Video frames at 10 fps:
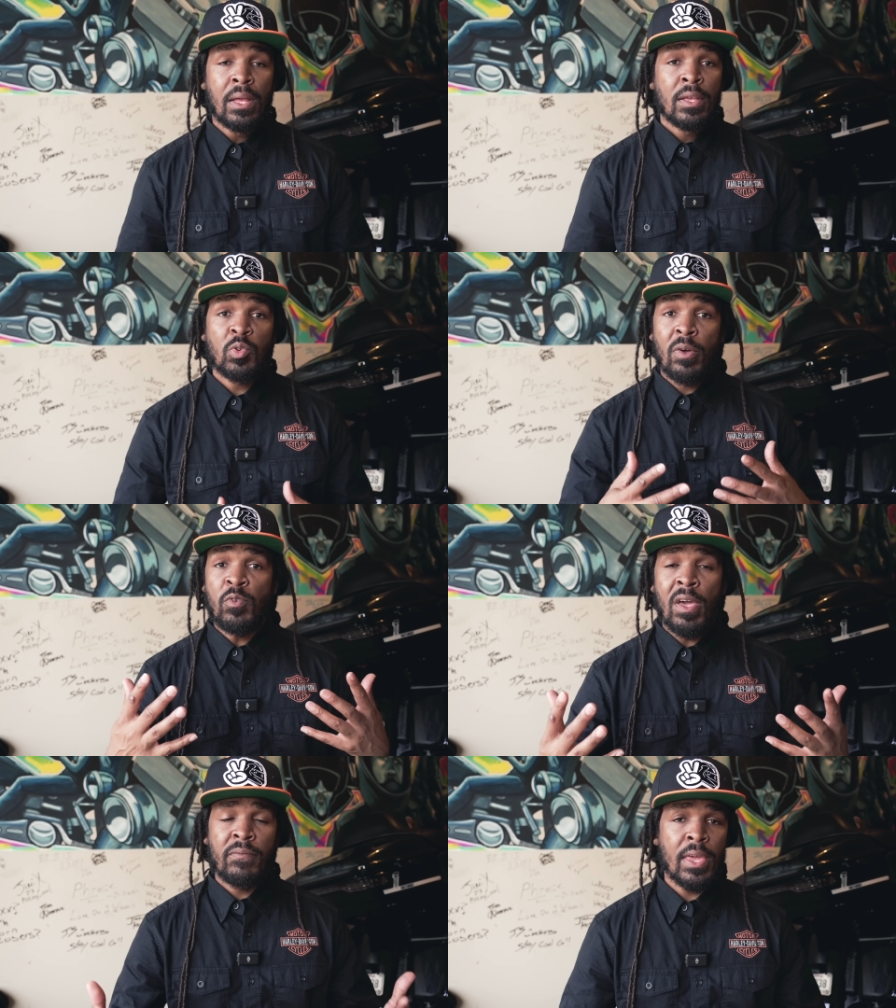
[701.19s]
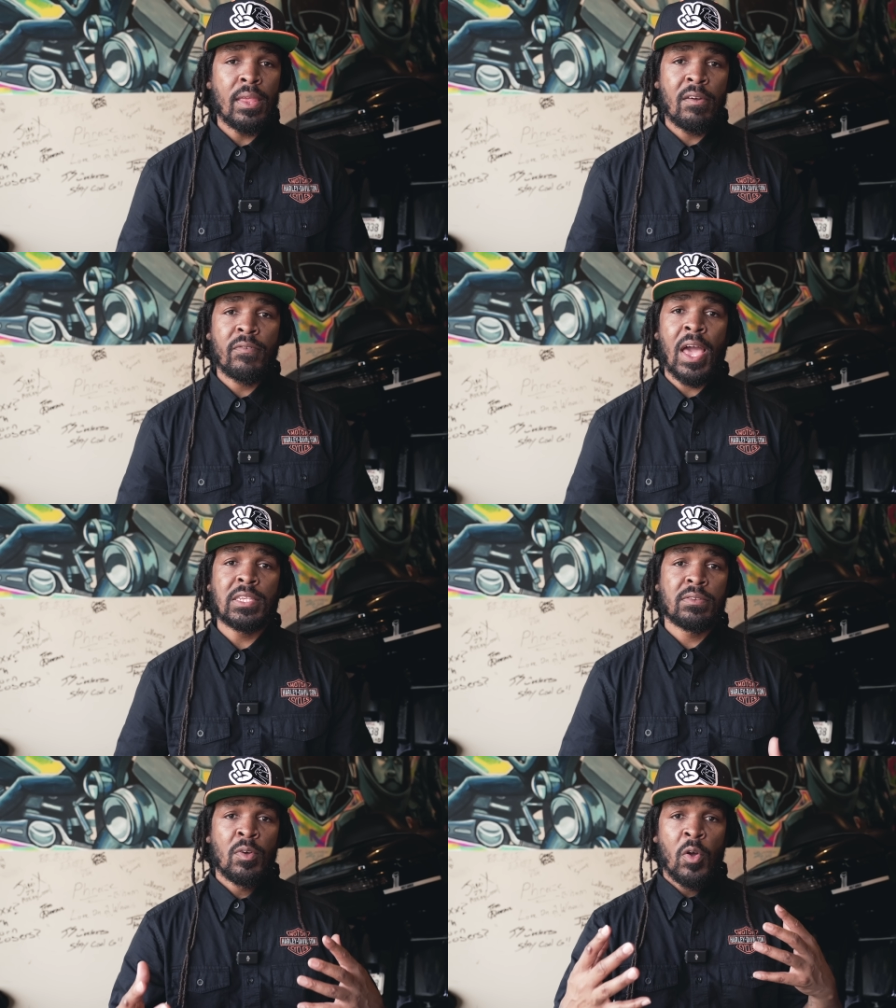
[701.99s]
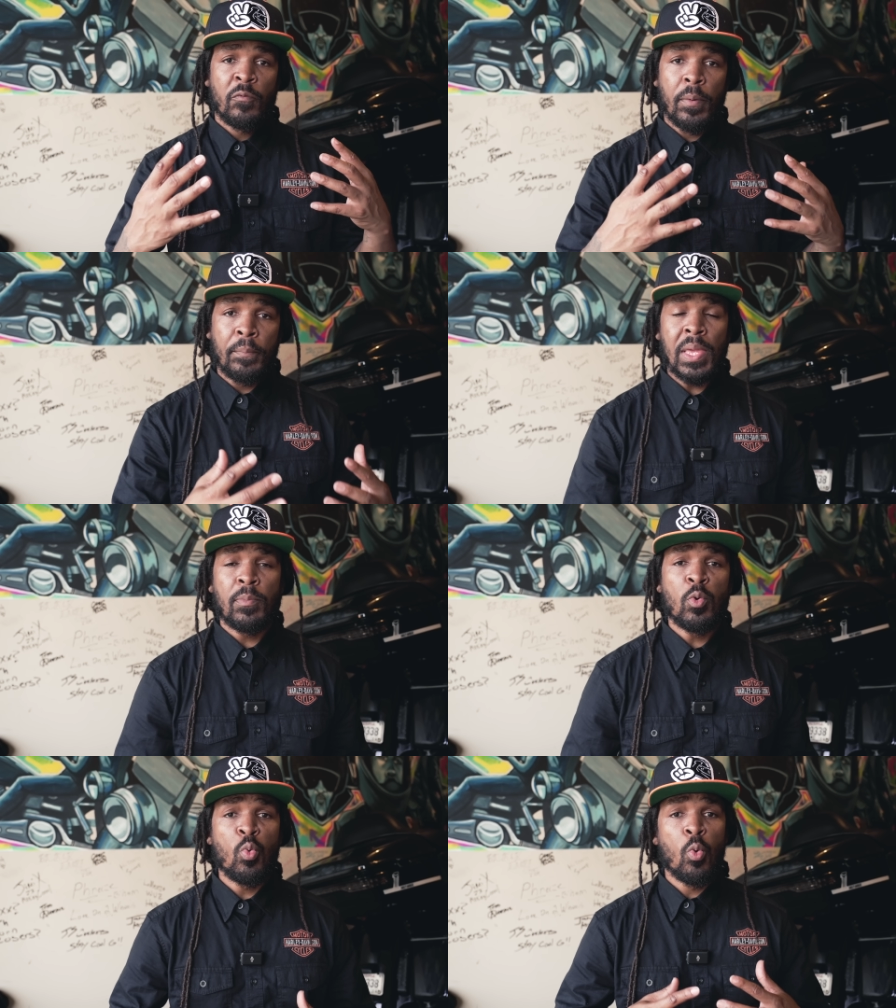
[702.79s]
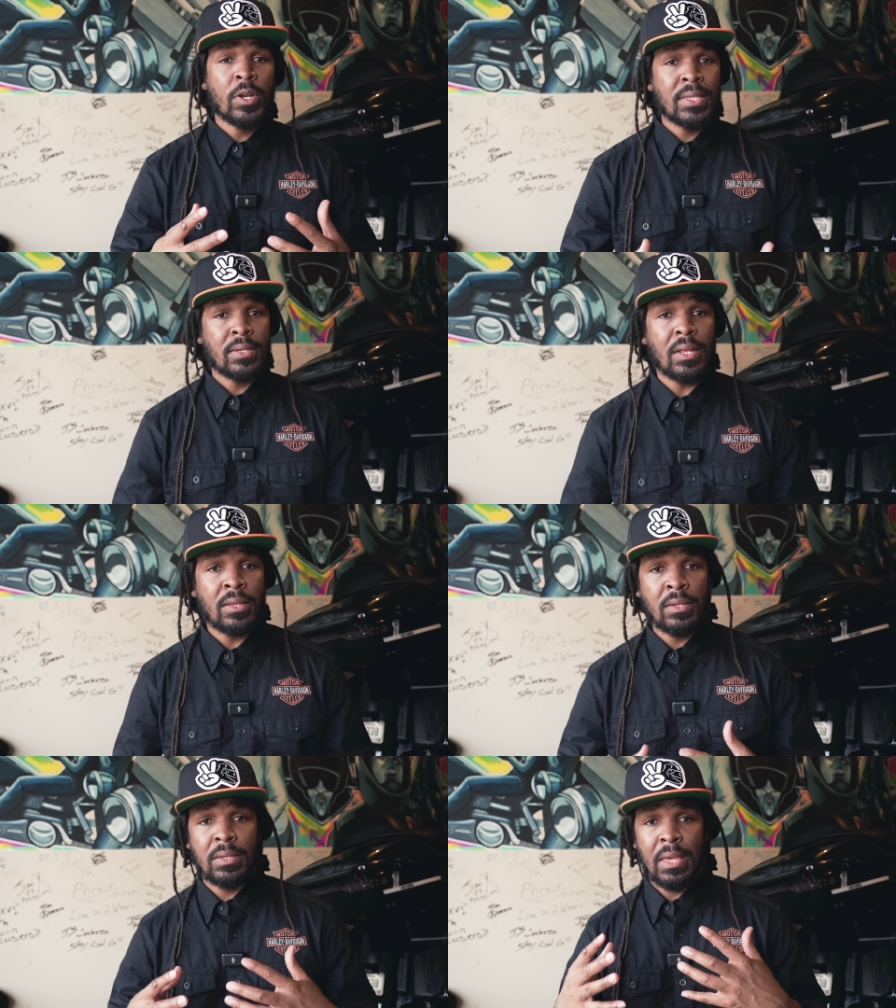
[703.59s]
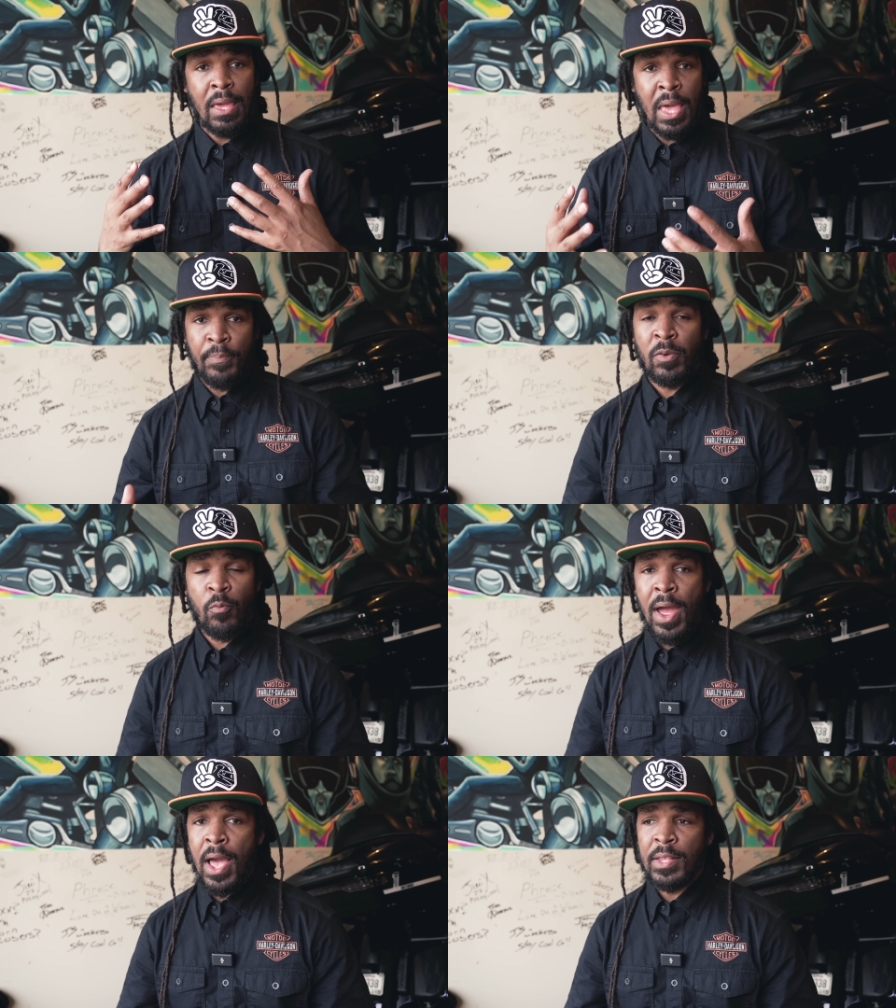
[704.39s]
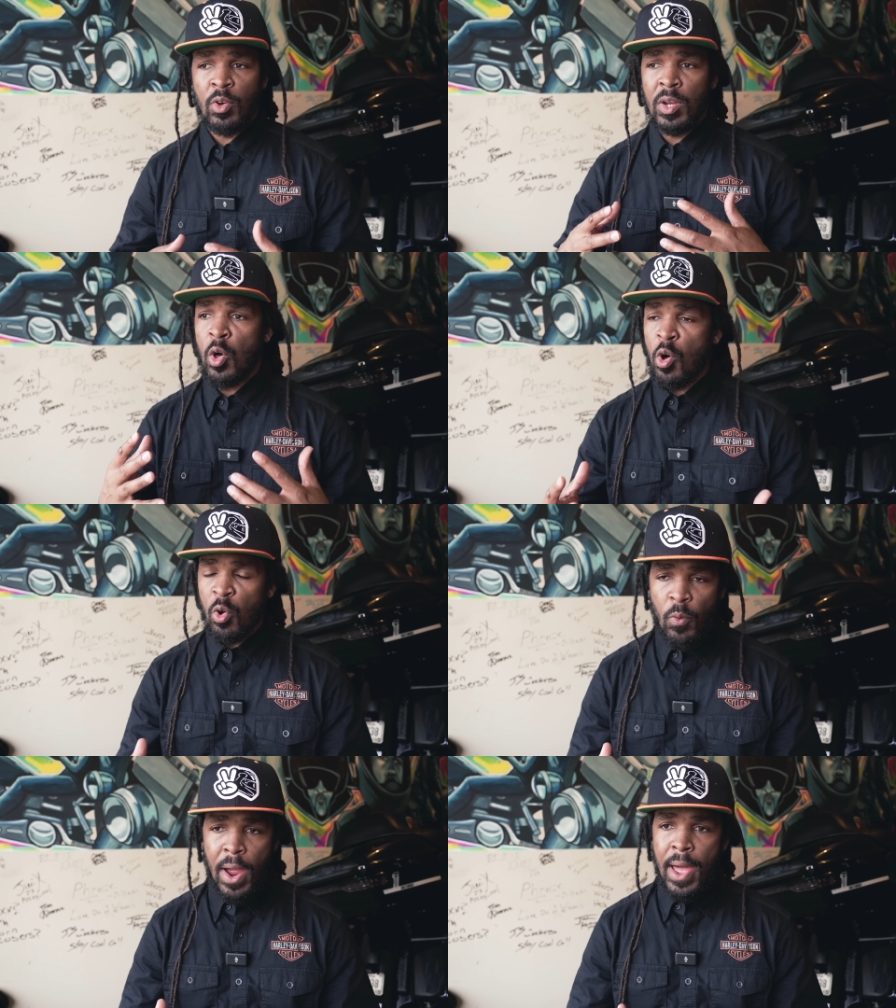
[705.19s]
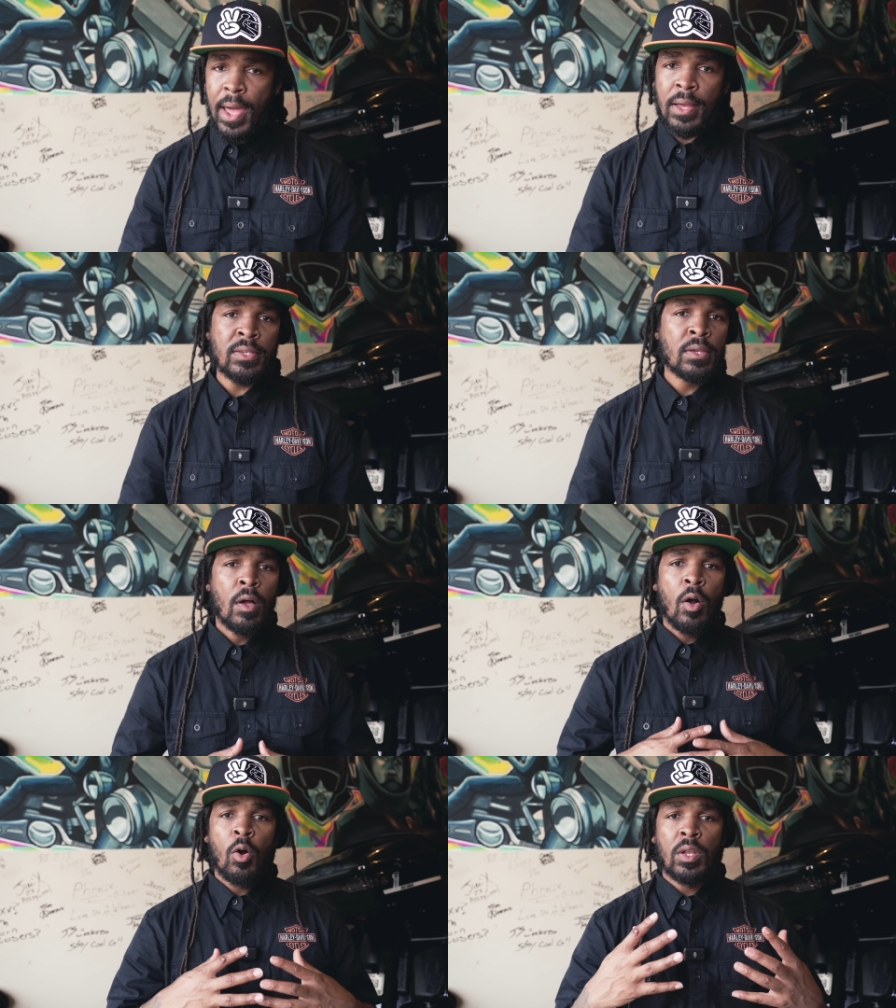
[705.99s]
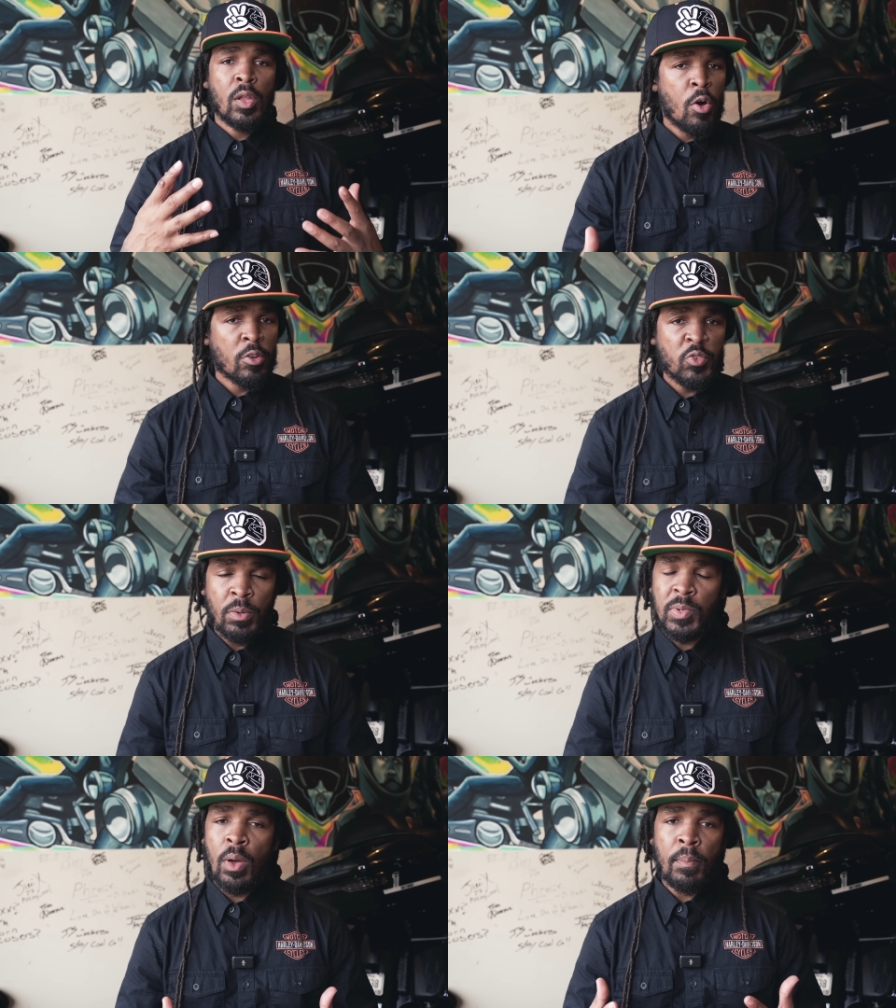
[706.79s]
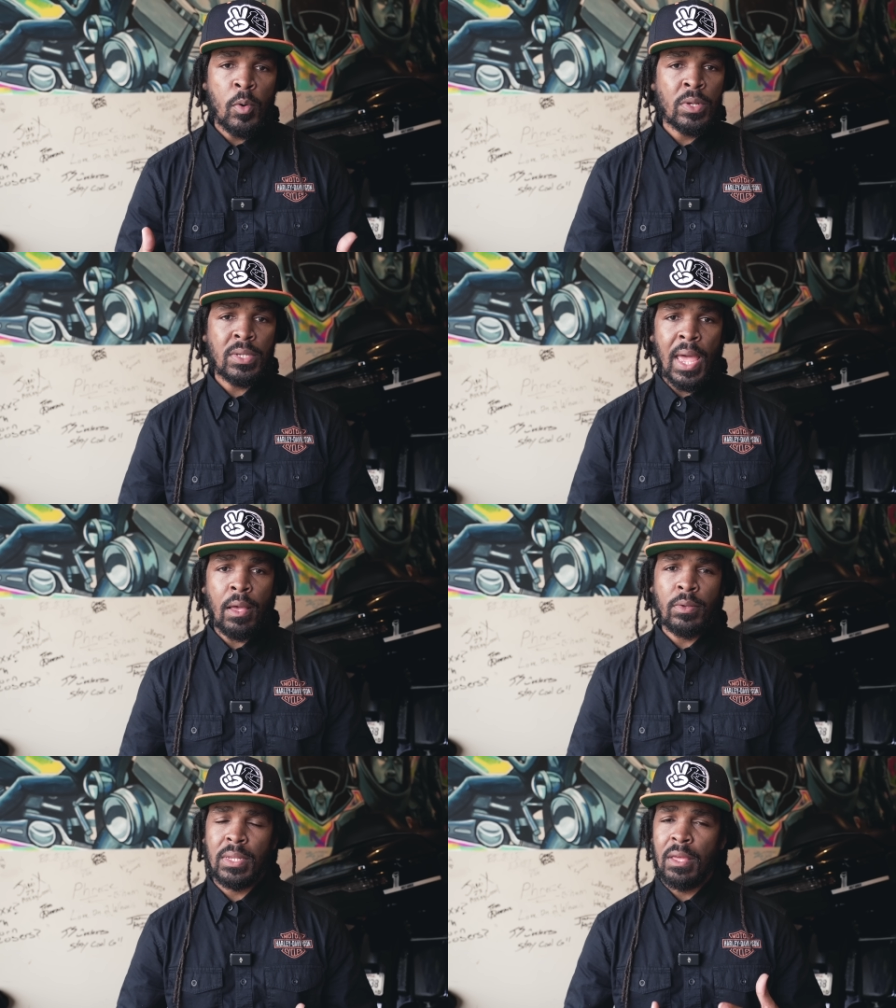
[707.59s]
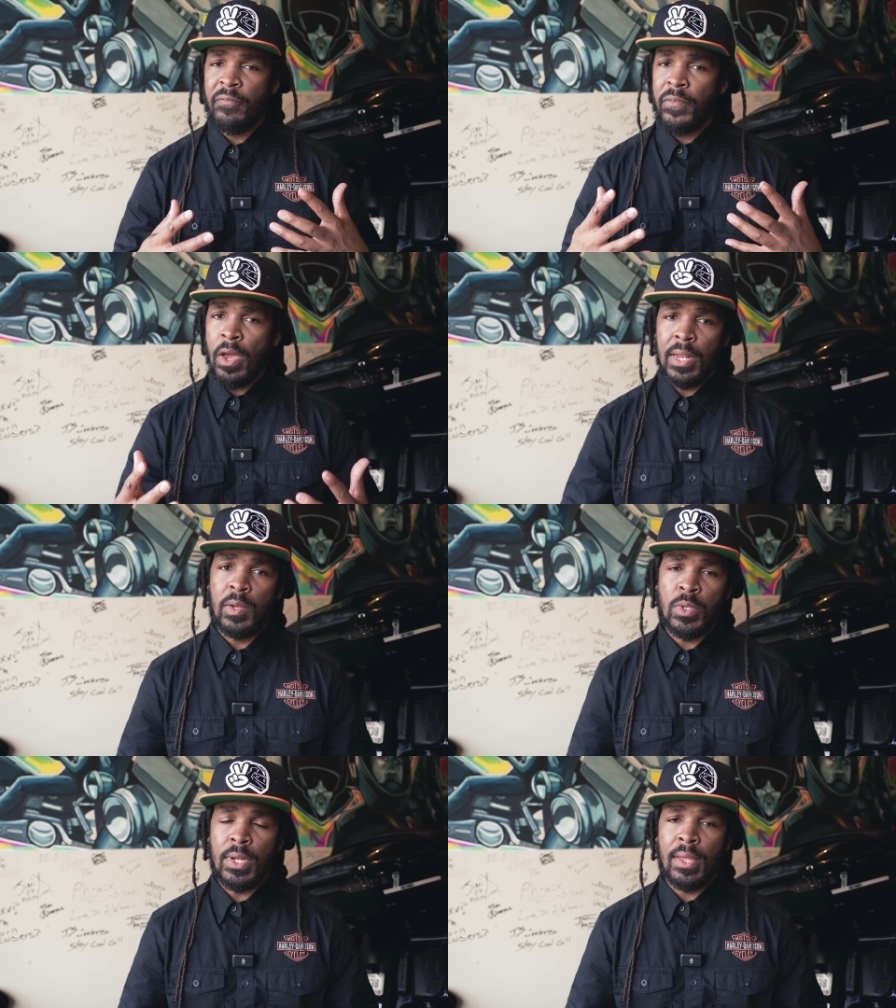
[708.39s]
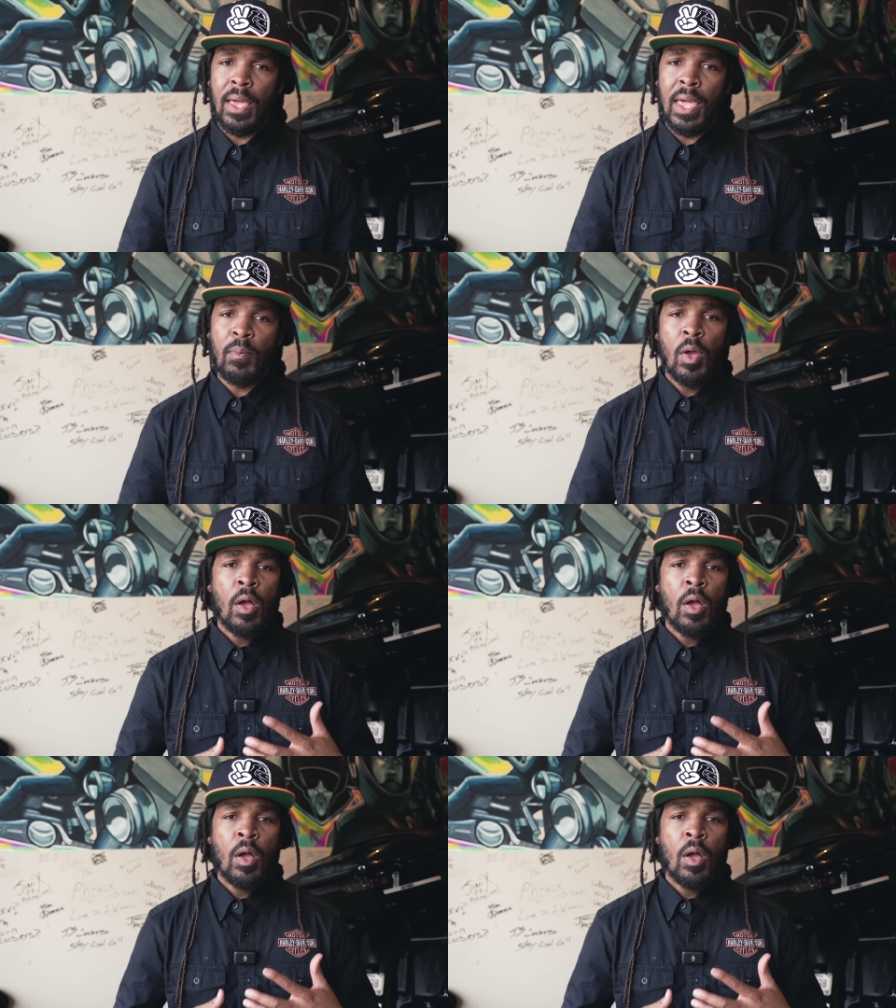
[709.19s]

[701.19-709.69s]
So if you have any advice for people who want to take these epic rides or long rides or long trips on motorcycles and they're fairly new to the game,